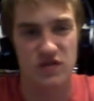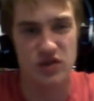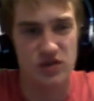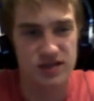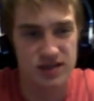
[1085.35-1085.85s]

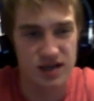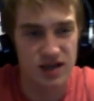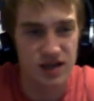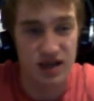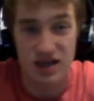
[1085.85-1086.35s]
views.
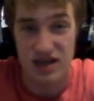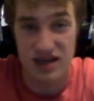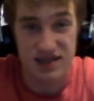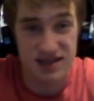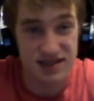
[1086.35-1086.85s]

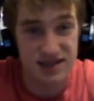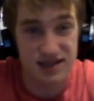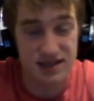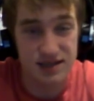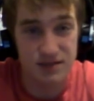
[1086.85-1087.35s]
It
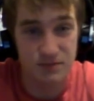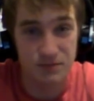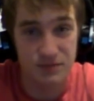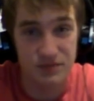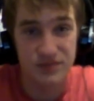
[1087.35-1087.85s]
doesn't.
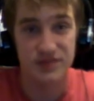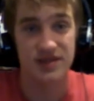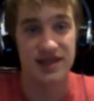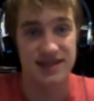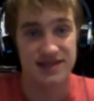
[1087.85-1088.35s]

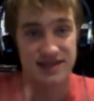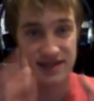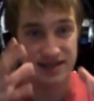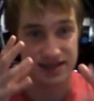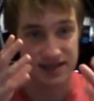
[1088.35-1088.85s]
That's
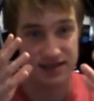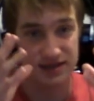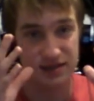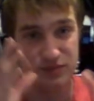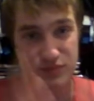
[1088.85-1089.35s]
like
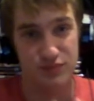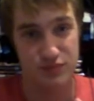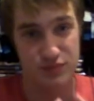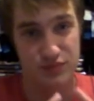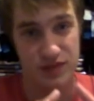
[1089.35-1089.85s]
that's
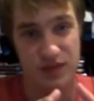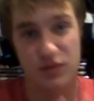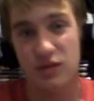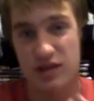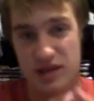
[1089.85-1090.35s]
that's
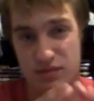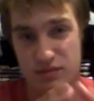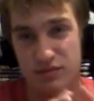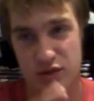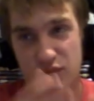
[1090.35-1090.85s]
probably like
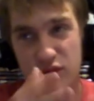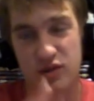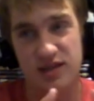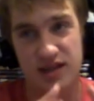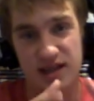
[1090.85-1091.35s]
the the
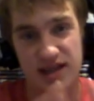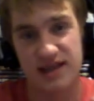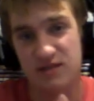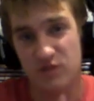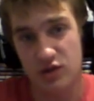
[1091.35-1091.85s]
most or
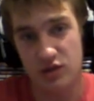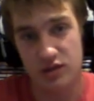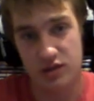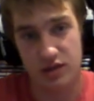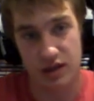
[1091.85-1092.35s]
less
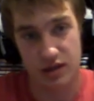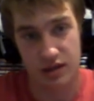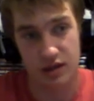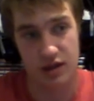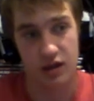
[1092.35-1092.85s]
views
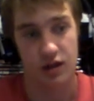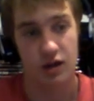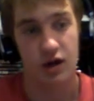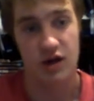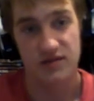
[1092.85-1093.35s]
like
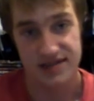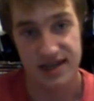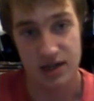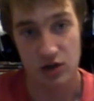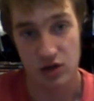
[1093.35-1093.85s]
I've
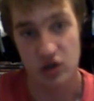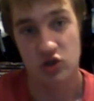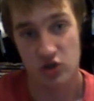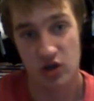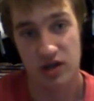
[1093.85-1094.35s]
seen on a
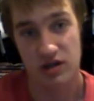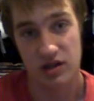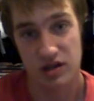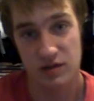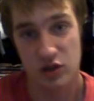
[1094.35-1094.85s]
trailer.
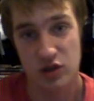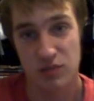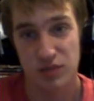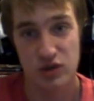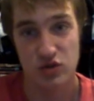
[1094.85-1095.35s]
Like
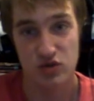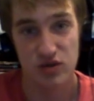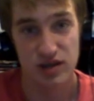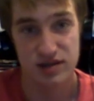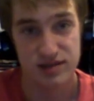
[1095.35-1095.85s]
usually big
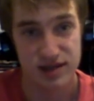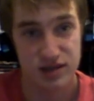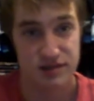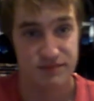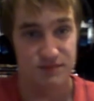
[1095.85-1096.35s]
trailers
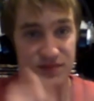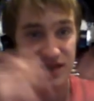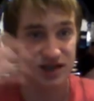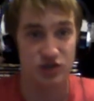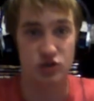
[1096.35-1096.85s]
like
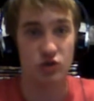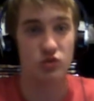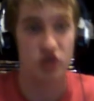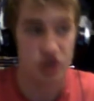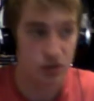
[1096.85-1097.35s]
like
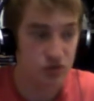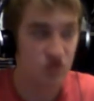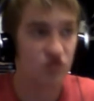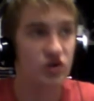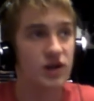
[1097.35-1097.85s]
John Wick
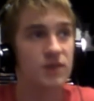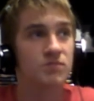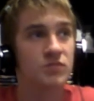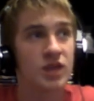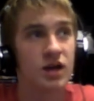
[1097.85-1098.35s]
Chapter
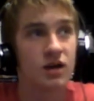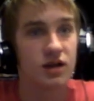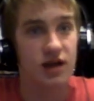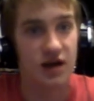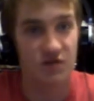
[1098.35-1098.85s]
Three
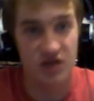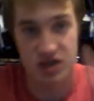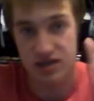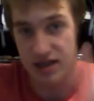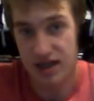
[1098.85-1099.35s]
uh,
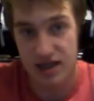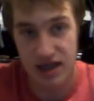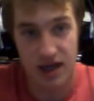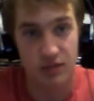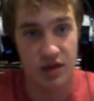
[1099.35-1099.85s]
Avengers
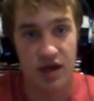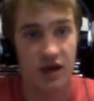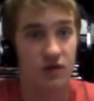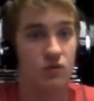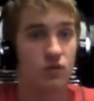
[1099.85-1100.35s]
Endgame
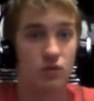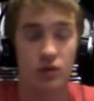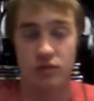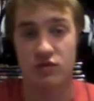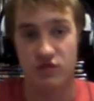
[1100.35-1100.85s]
have
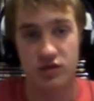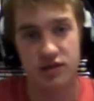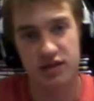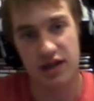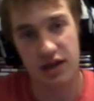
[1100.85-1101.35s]
way more
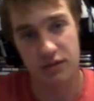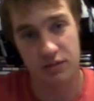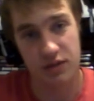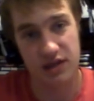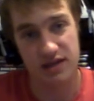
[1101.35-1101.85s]
views than that.
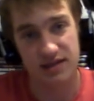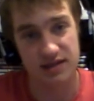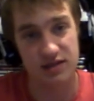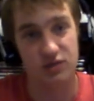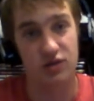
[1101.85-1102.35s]
But I guess
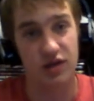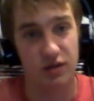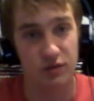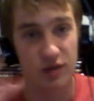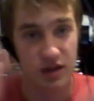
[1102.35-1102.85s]
this is not
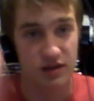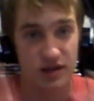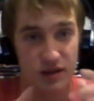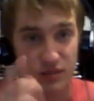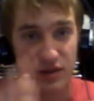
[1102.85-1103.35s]
like a
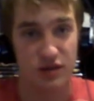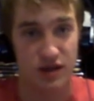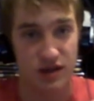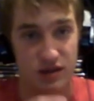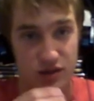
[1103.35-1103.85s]
like a big
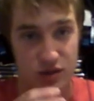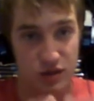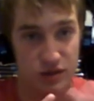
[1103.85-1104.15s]
like.